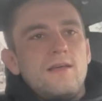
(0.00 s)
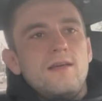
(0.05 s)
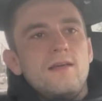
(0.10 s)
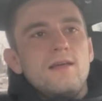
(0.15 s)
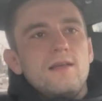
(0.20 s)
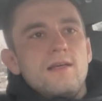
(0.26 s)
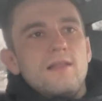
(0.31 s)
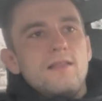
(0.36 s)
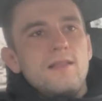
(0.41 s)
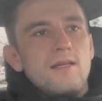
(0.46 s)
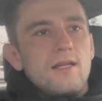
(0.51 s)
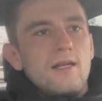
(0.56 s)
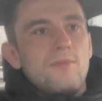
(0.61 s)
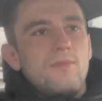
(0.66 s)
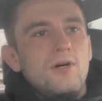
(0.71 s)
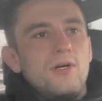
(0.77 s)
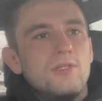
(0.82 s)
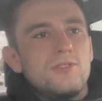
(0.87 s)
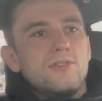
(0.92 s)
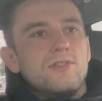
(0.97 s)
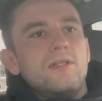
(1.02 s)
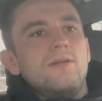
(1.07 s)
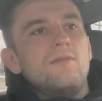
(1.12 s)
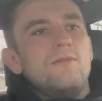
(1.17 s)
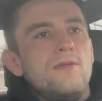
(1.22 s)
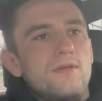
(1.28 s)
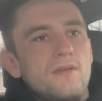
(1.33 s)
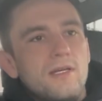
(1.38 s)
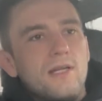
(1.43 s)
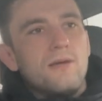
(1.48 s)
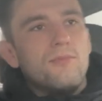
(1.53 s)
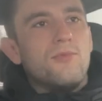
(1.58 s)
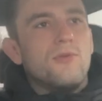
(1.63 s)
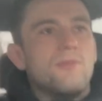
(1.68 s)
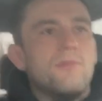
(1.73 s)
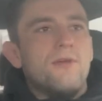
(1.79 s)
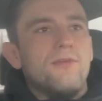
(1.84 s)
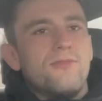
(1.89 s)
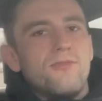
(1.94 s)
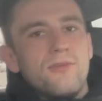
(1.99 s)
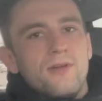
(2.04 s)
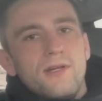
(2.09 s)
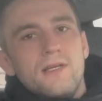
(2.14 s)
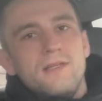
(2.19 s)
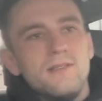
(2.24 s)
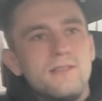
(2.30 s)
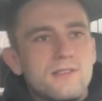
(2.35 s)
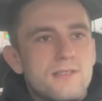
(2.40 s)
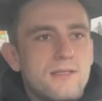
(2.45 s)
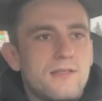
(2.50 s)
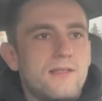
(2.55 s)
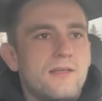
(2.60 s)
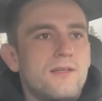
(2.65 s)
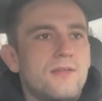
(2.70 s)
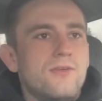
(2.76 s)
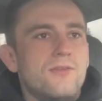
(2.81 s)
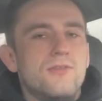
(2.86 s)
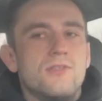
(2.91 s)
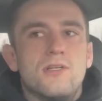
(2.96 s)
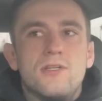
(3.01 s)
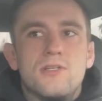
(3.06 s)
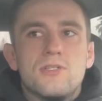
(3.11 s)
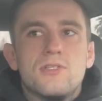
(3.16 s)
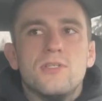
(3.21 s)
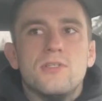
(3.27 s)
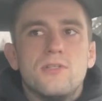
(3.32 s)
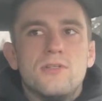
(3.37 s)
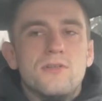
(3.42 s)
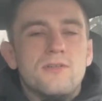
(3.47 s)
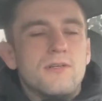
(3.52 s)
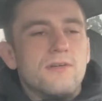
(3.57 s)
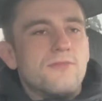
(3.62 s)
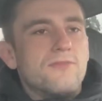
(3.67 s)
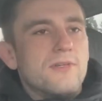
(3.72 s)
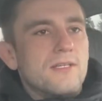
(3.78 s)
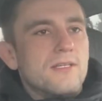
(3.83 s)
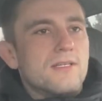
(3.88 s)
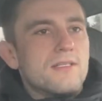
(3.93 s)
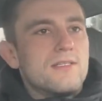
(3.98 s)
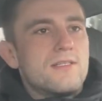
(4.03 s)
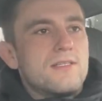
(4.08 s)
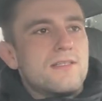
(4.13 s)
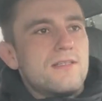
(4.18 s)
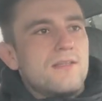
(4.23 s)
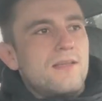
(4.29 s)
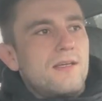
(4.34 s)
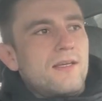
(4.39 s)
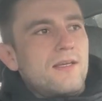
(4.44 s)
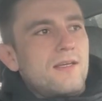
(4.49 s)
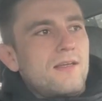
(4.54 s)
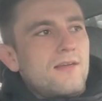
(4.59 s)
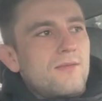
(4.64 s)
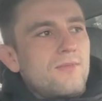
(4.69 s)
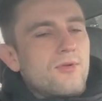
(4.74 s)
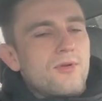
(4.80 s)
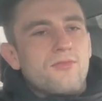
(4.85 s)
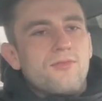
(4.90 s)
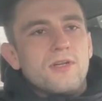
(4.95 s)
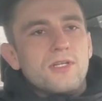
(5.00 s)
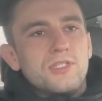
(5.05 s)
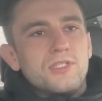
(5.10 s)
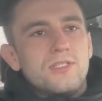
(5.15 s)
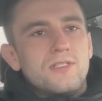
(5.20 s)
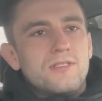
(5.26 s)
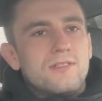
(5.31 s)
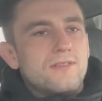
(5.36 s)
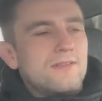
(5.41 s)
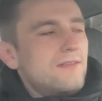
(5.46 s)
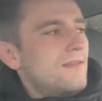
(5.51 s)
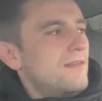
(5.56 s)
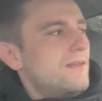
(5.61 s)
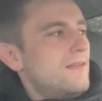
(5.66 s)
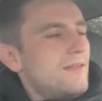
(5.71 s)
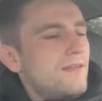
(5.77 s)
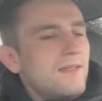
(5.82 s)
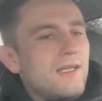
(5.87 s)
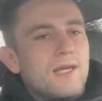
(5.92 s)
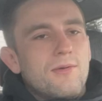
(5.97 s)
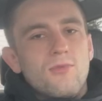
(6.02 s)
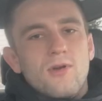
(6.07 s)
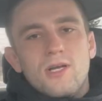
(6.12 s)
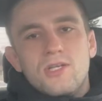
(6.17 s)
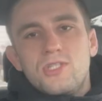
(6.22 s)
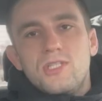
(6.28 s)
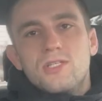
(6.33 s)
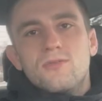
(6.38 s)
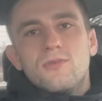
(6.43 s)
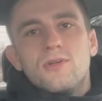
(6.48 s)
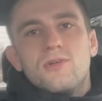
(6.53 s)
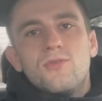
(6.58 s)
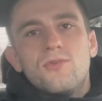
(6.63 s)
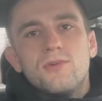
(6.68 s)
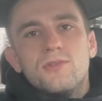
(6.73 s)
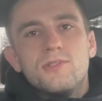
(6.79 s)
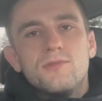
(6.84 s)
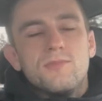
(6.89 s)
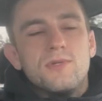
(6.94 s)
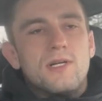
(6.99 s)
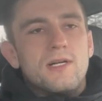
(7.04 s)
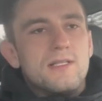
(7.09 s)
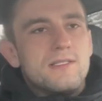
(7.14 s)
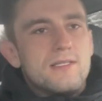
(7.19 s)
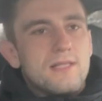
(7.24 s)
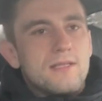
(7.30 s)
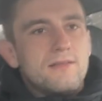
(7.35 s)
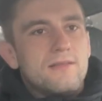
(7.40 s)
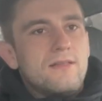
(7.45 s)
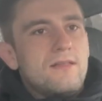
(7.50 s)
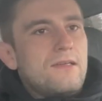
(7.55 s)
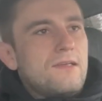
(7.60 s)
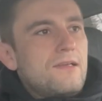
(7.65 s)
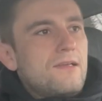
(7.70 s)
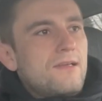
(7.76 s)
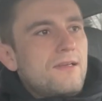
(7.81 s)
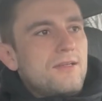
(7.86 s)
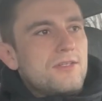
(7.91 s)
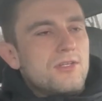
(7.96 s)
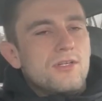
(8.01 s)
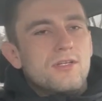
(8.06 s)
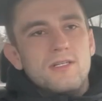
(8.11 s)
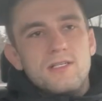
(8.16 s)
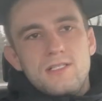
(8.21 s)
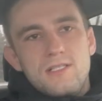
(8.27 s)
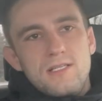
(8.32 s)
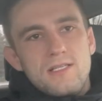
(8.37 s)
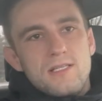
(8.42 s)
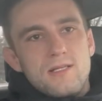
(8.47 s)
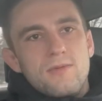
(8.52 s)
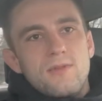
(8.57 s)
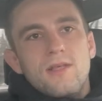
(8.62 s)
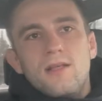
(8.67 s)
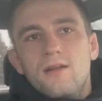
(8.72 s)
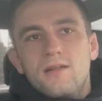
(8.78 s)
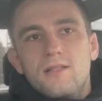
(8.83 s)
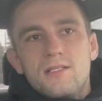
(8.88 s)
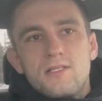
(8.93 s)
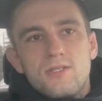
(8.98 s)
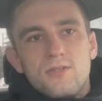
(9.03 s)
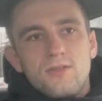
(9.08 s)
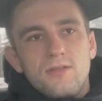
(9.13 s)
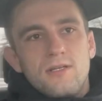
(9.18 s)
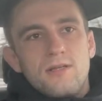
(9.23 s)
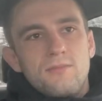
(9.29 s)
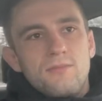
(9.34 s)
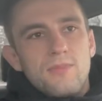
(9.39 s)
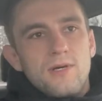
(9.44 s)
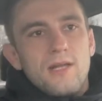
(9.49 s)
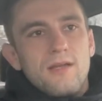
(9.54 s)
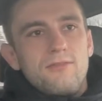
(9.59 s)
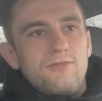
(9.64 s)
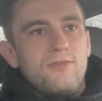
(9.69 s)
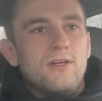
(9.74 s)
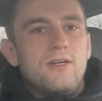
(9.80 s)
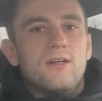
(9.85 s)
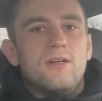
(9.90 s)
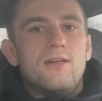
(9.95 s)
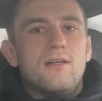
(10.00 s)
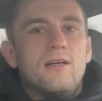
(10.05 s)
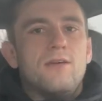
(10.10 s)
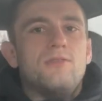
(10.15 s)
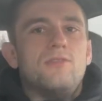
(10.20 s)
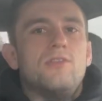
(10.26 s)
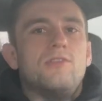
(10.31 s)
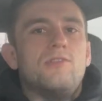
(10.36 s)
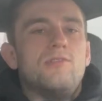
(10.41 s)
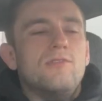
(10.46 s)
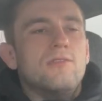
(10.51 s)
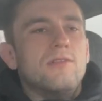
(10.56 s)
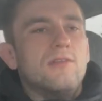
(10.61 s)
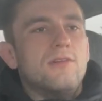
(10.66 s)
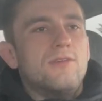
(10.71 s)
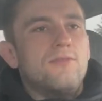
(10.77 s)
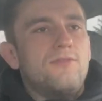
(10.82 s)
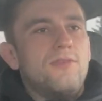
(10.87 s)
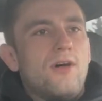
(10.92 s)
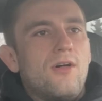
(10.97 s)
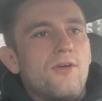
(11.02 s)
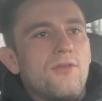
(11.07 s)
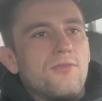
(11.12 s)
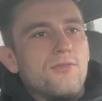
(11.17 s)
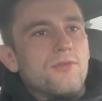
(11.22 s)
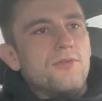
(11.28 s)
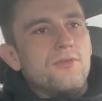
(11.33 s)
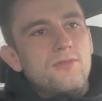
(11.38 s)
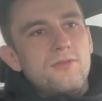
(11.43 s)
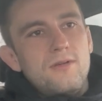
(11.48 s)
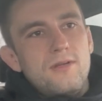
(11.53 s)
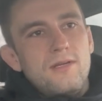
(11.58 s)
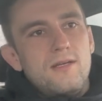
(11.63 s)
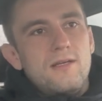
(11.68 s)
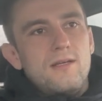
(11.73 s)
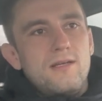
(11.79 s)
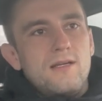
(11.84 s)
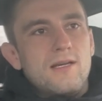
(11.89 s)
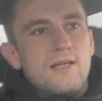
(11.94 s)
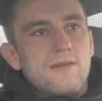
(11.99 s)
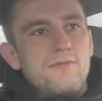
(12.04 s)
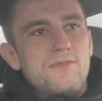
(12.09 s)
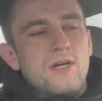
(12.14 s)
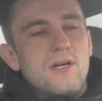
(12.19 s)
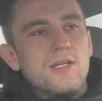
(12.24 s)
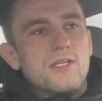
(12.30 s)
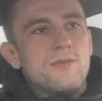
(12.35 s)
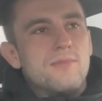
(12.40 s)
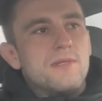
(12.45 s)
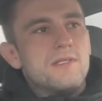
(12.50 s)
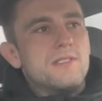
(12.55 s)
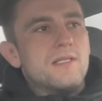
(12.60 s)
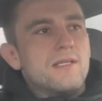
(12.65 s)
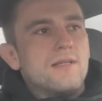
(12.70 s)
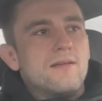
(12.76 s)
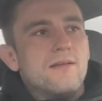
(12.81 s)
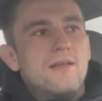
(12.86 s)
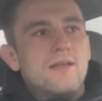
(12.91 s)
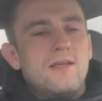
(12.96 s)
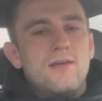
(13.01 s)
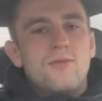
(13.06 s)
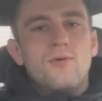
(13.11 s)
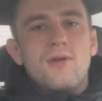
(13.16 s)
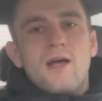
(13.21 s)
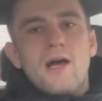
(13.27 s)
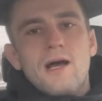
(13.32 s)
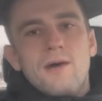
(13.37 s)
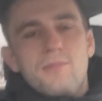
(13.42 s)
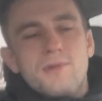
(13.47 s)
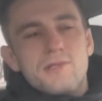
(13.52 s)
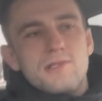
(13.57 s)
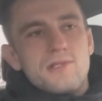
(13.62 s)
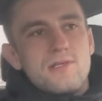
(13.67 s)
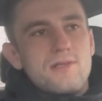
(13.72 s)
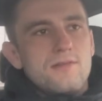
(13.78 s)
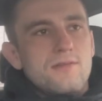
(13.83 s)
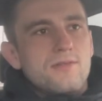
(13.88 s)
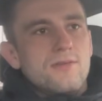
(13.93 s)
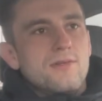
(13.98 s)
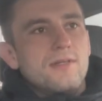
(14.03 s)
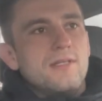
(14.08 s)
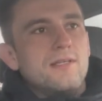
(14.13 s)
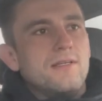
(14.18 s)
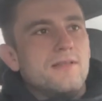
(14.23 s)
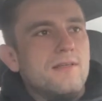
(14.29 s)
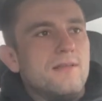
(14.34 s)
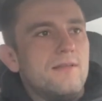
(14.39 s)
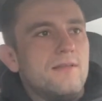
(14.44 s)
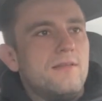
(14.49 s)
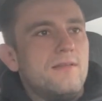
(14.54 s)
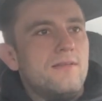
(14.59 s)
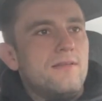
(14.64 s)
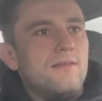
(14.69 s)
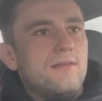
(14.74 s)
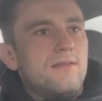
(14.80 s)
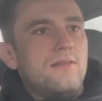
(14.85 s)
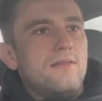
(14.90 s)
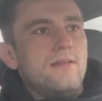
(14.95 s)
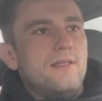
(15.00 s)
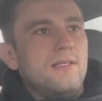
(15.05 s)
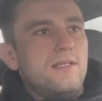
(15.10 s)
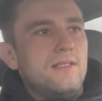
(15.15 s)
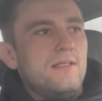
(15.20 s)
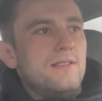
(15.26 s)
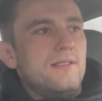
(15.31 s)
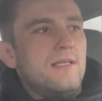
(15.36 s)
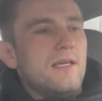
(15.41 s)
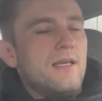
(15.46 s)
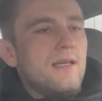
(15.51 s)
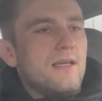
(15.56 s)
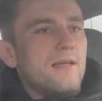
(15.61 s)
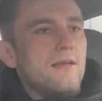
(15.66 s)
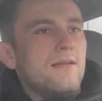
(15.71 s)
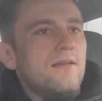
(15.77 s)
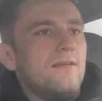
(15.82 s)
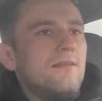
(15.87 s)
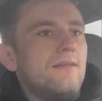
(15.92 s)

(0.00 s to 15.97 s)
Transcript: and then I'm also going to be meeting up with my friend, who's also a fitness professional, and we're actually going to record some content. So you're going to see some of that on Instagram, but I figured I would just do a little follow through, kind of documenting what happens during the day